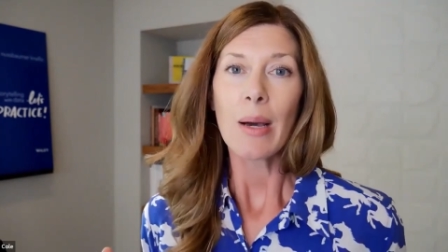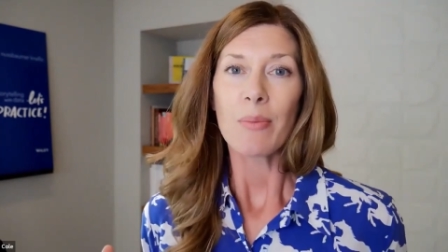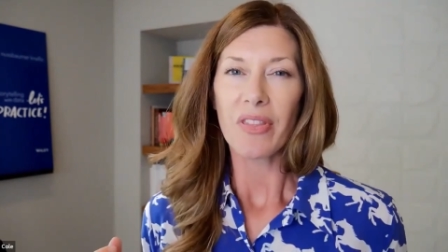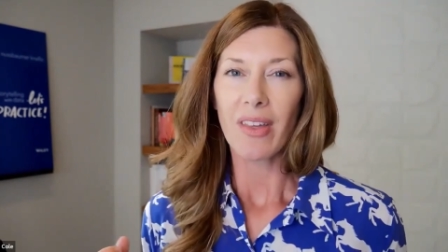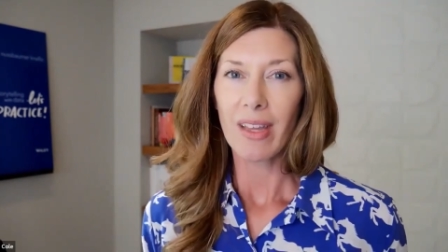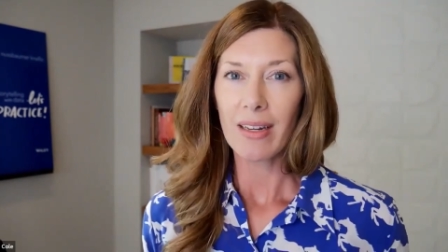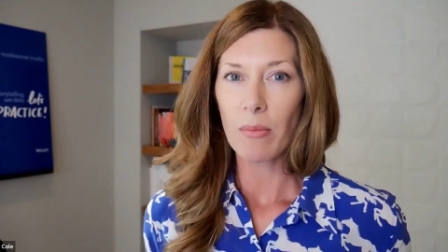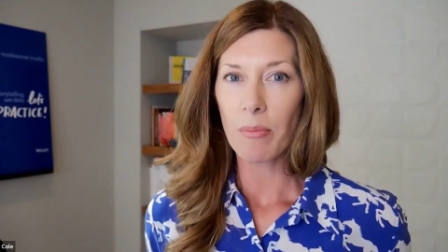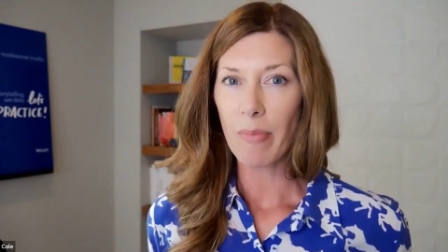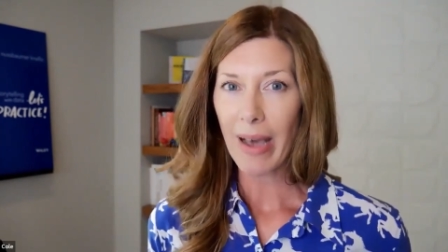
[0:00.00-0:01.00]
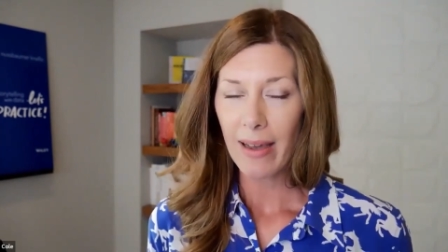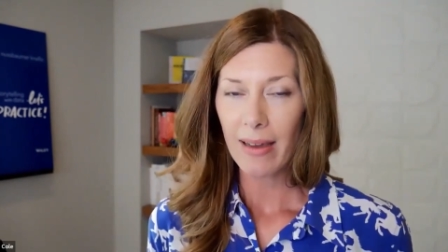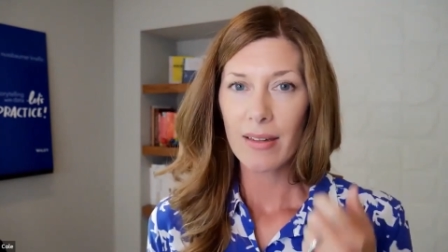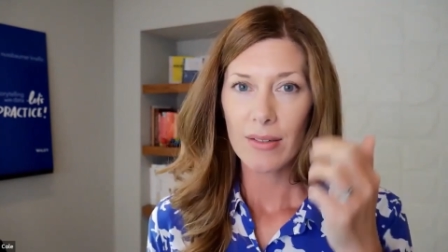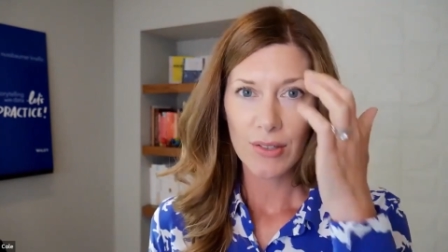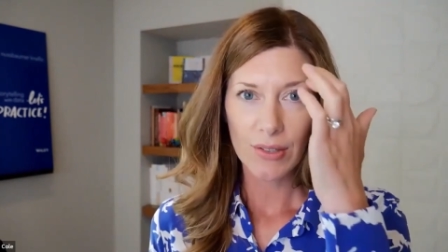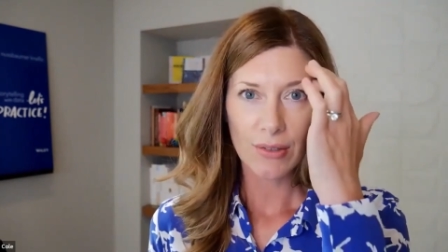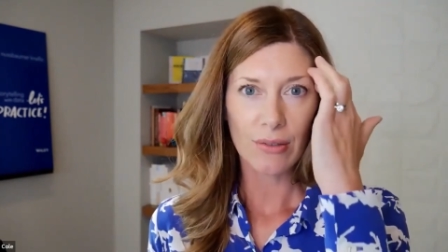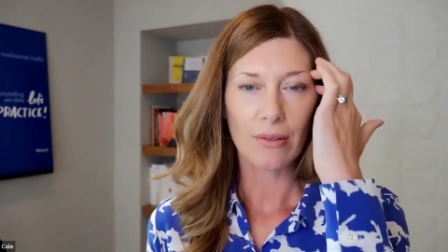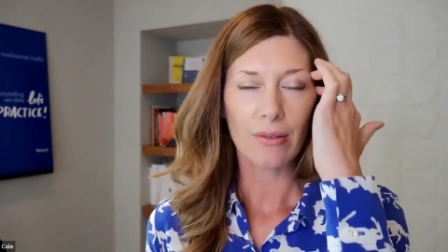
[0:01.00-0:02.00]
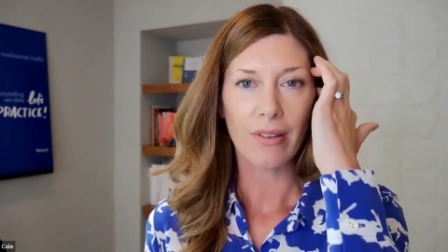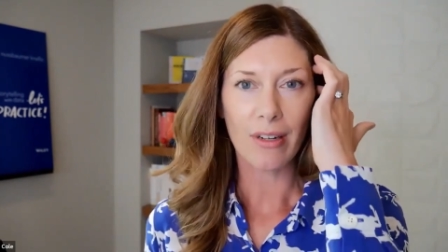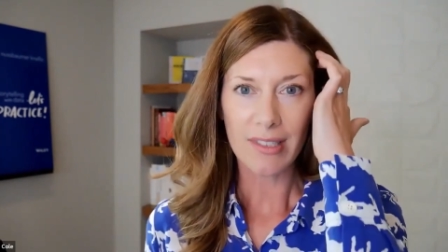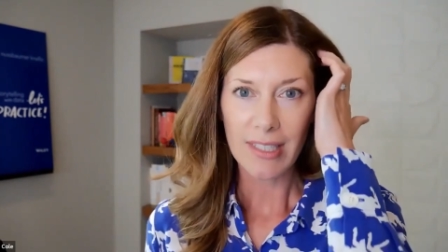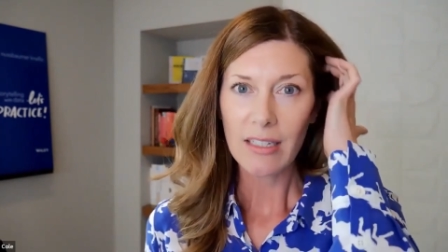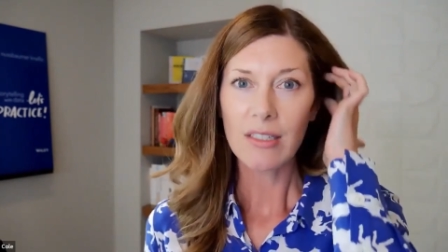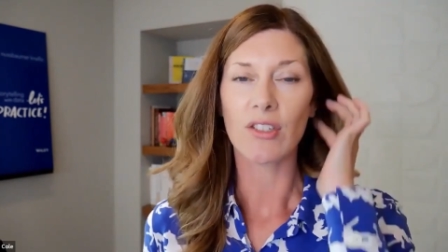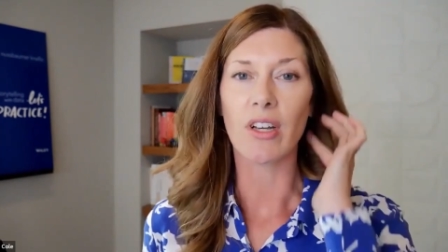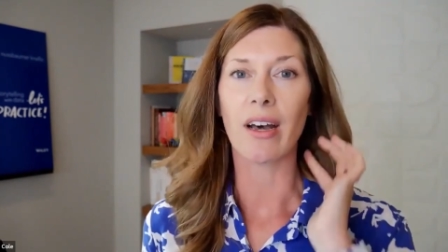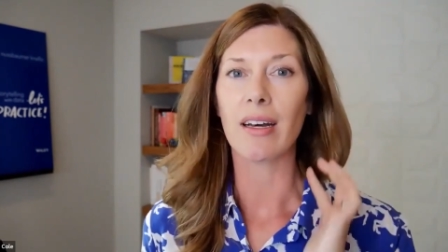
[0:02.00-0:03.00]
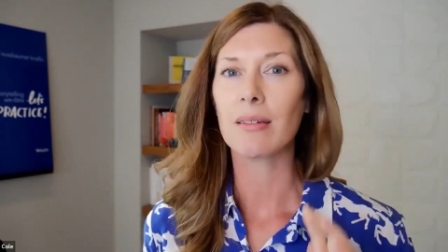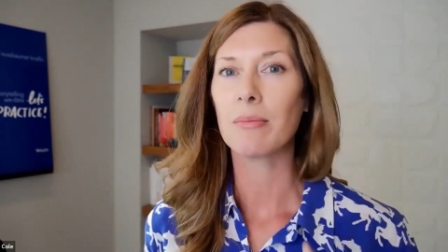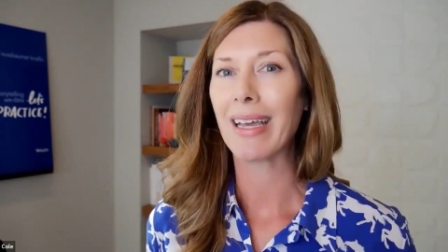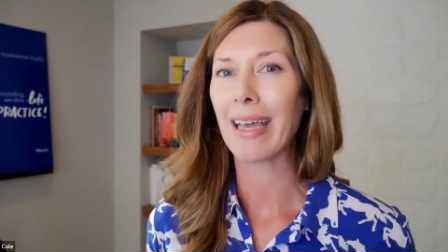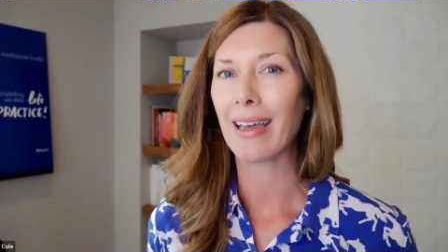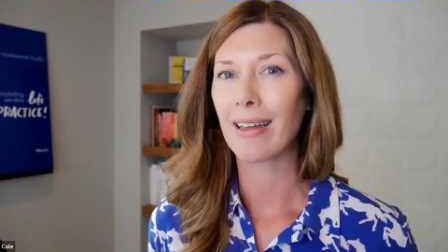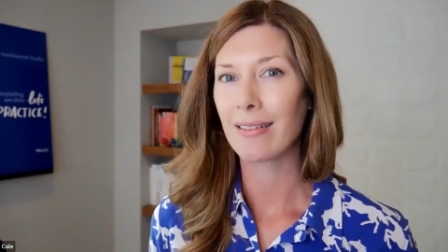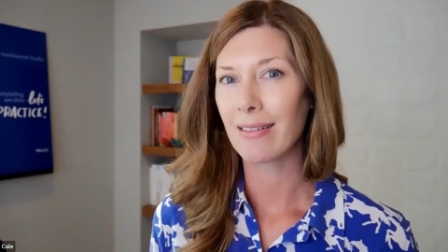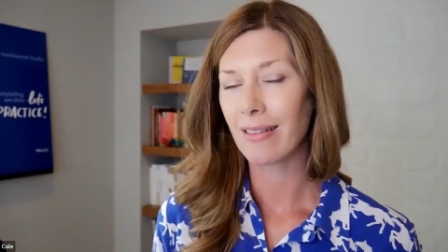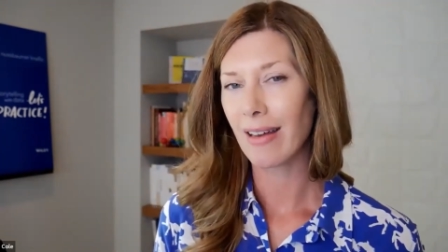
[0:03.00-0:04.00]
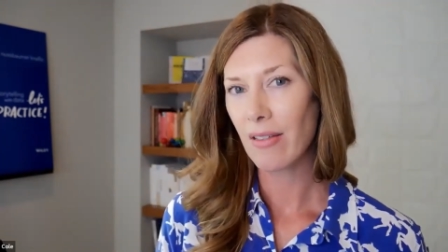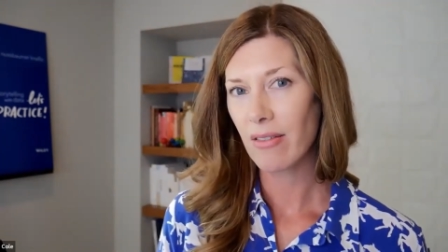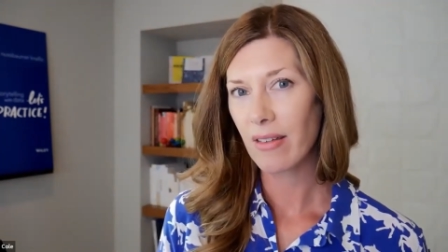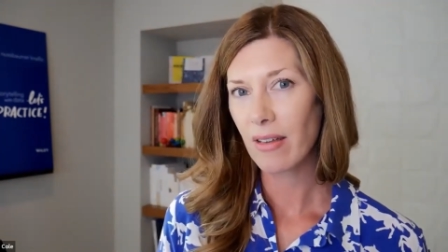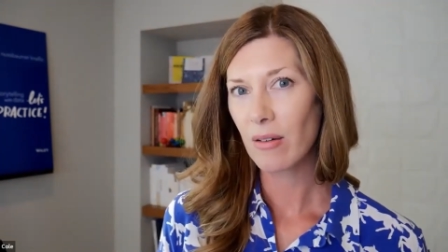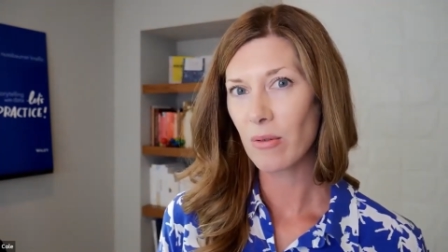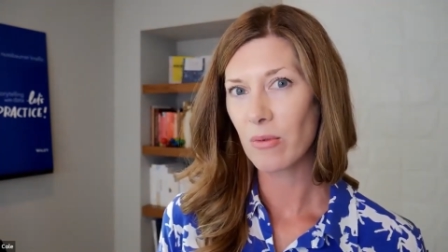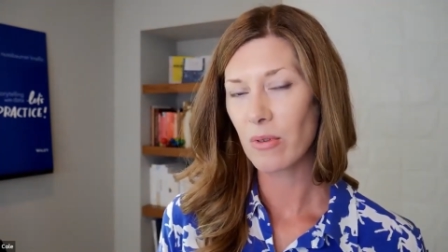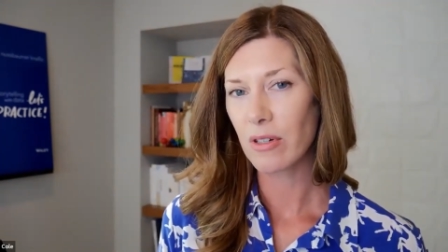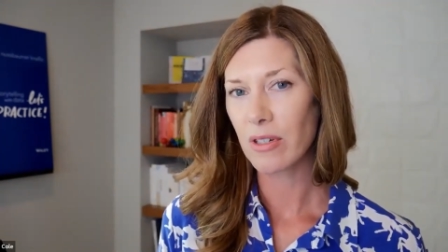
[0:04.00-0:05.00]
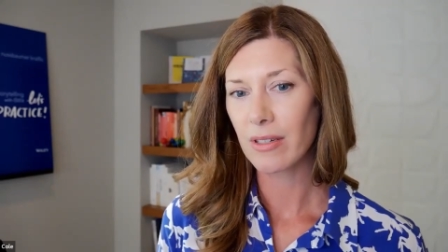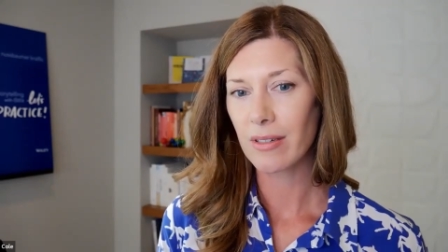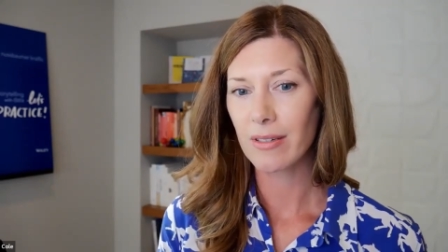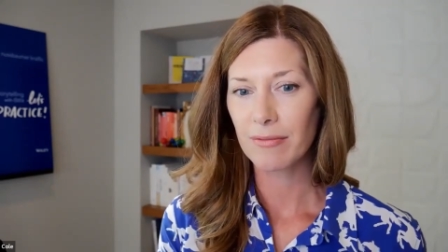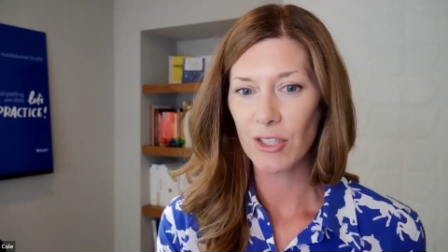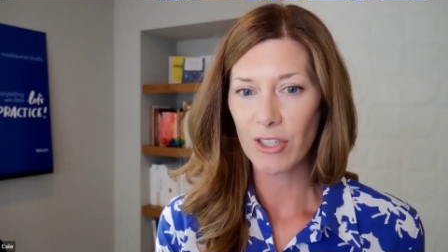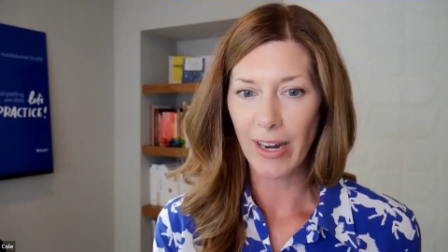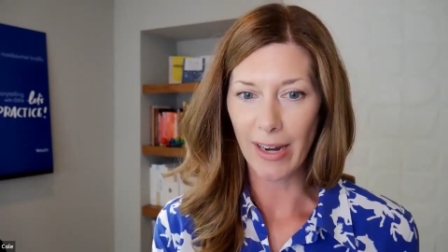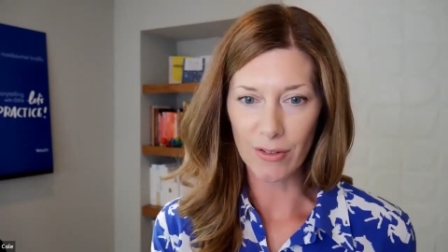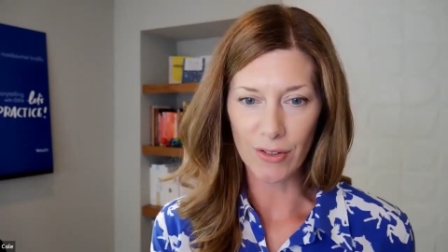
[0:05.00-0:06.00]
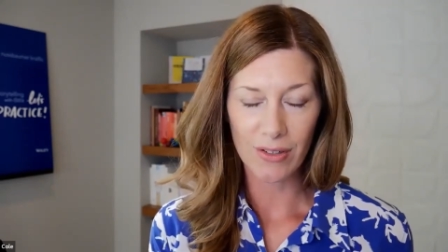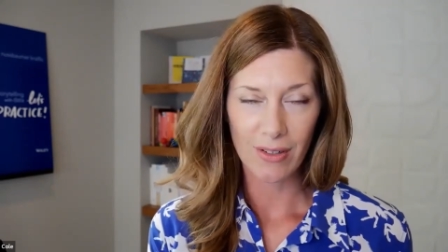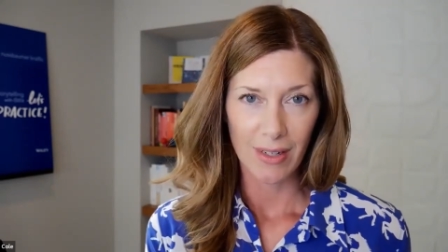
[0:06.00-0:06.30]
but then they'd get back to their day job and nothing would change.